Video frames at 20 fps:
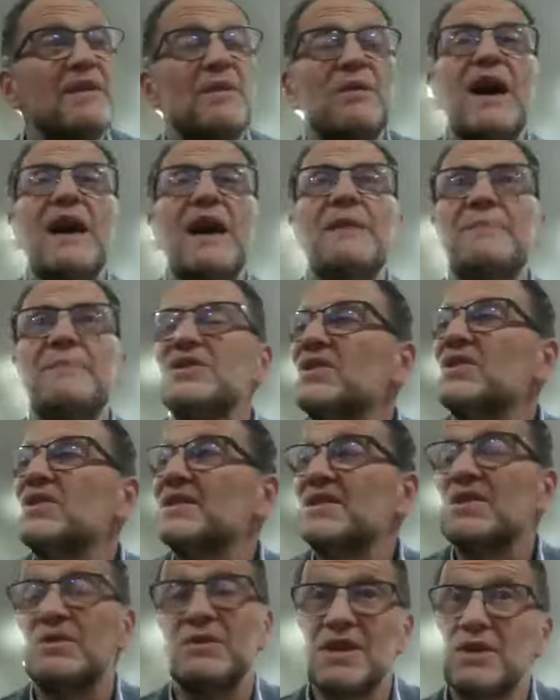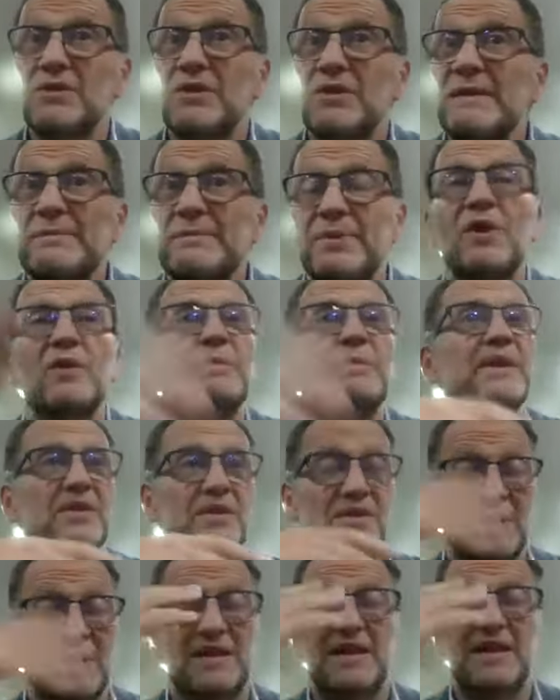Well, I mentioned it to you, it's a great book
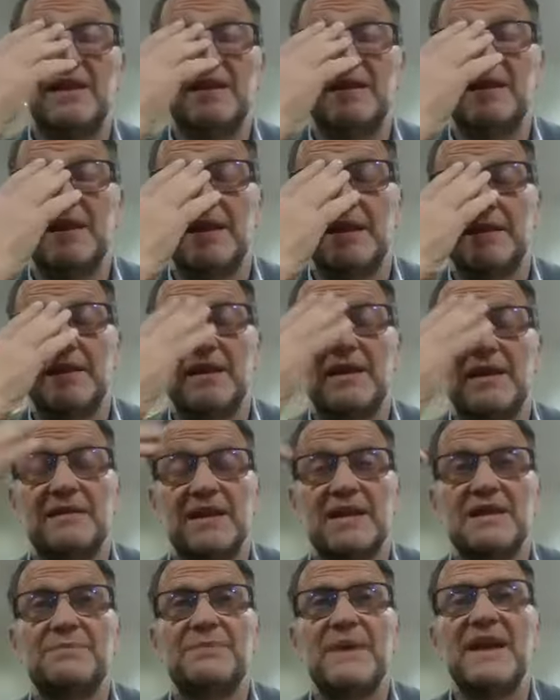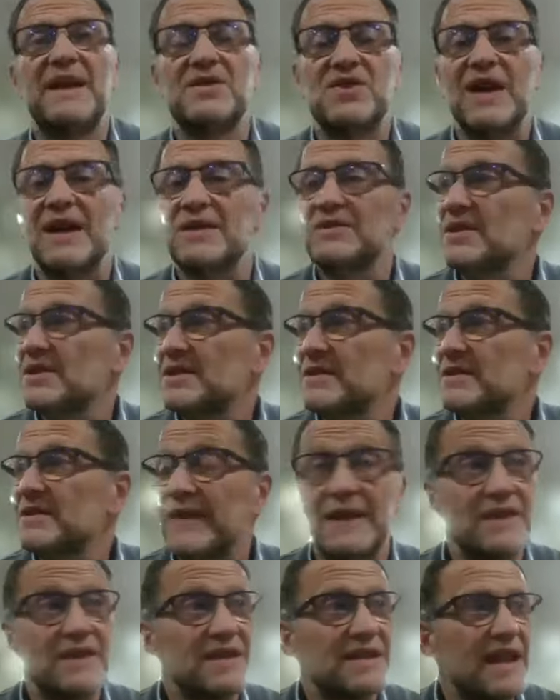because it, it, it, it explains you how to
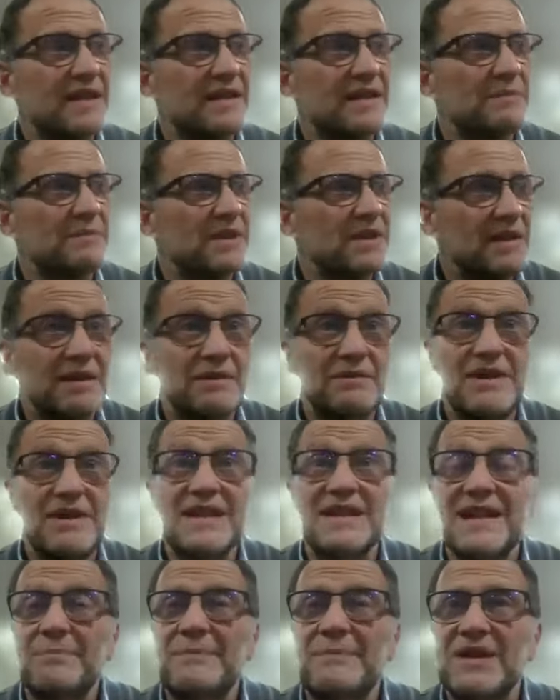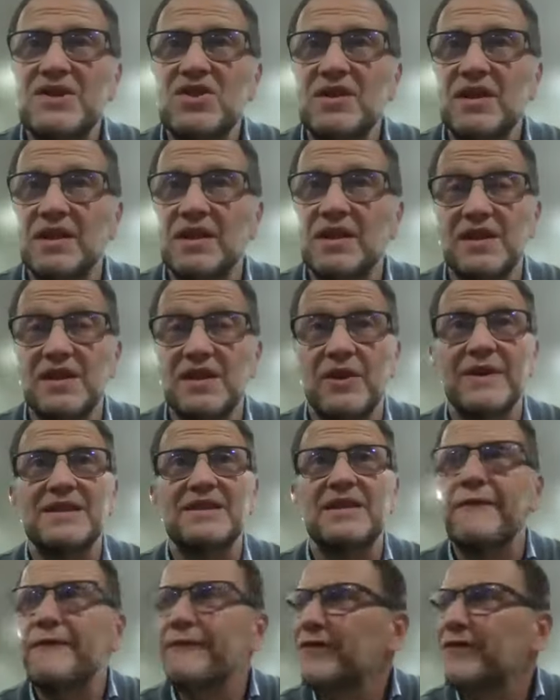survive the Seder. But the reason I'm mentioning to you
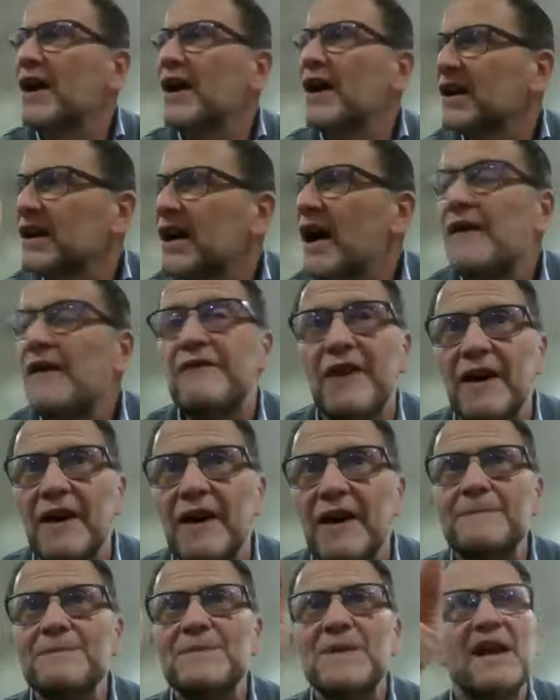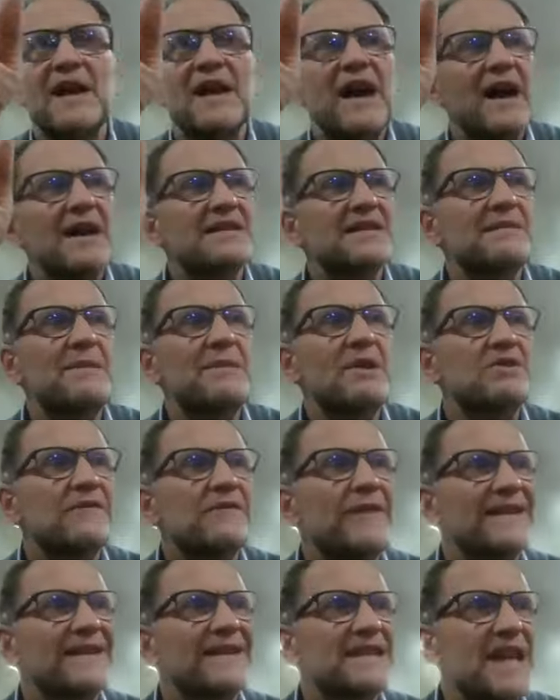is the front cover has the
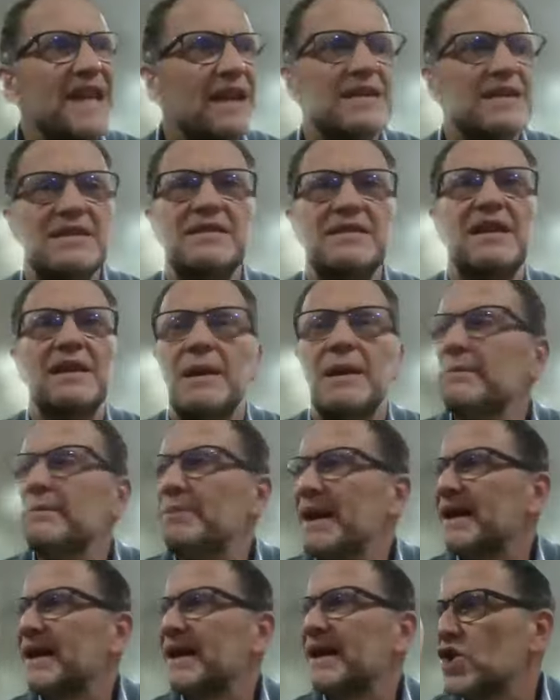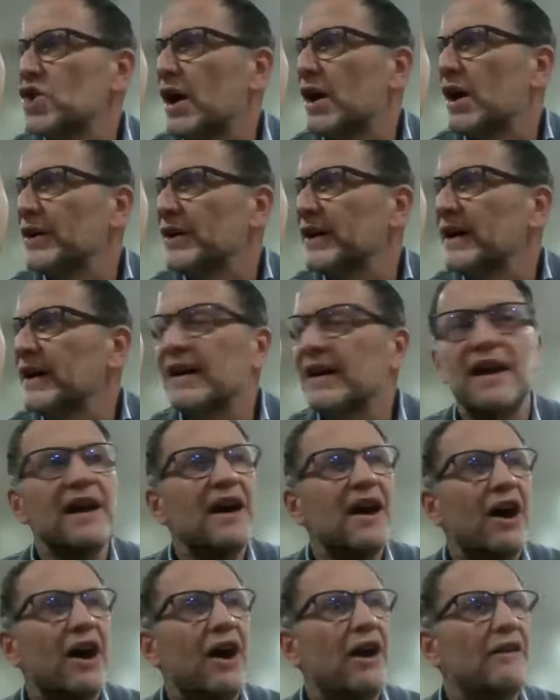most fantastic picture on it
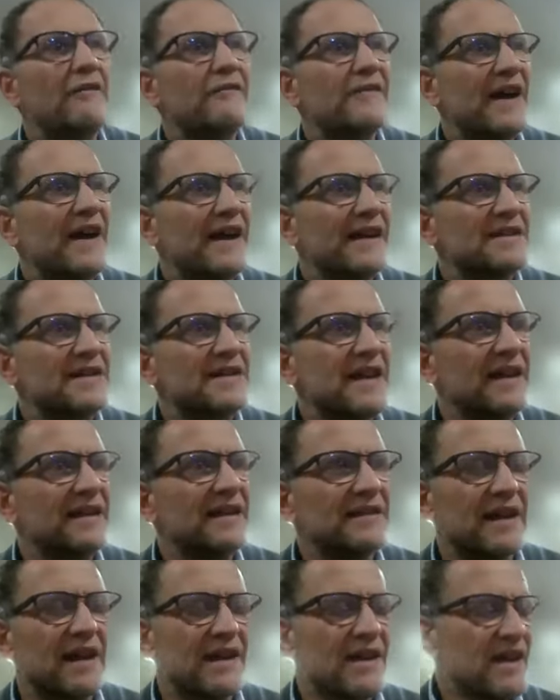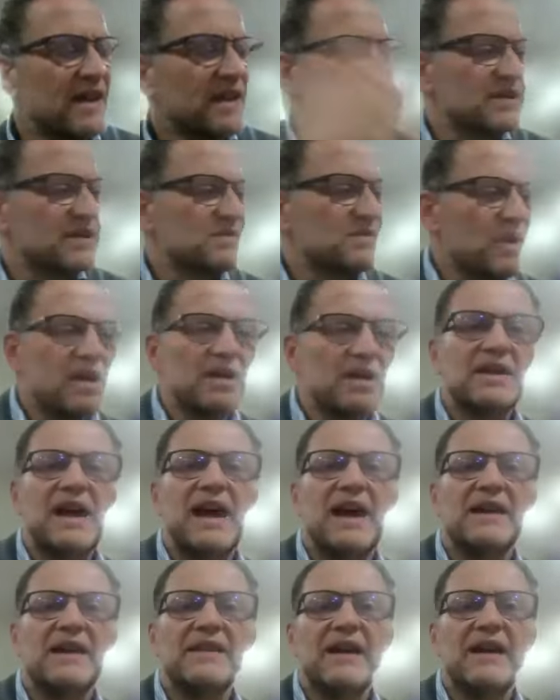of a Seder. There's one
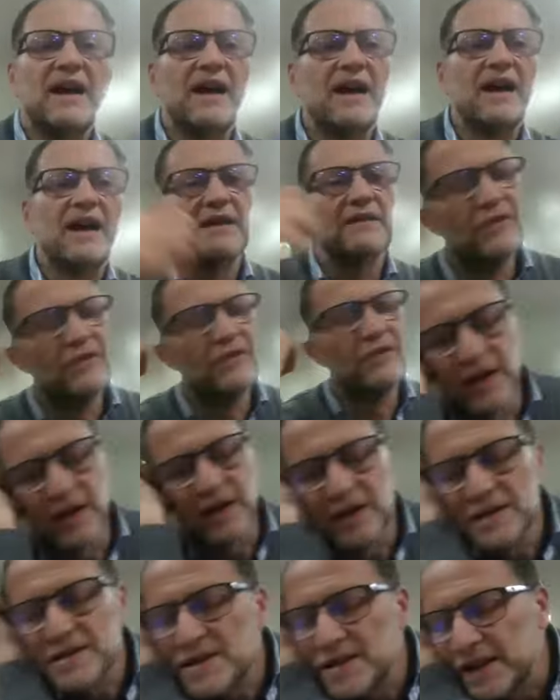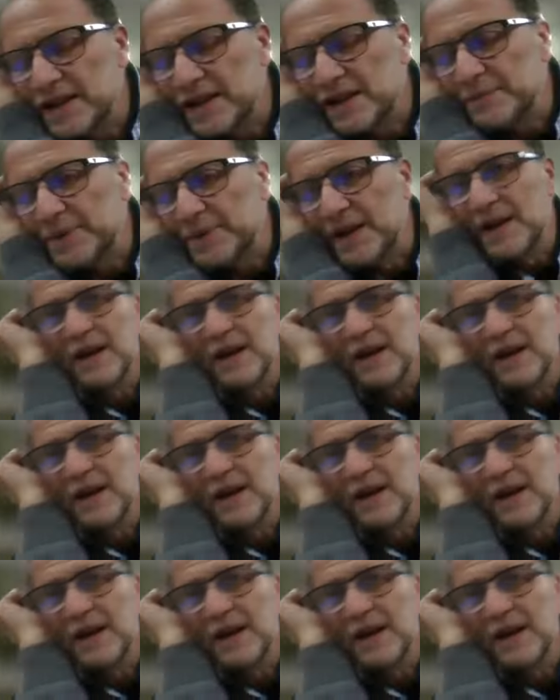guy there falling asleep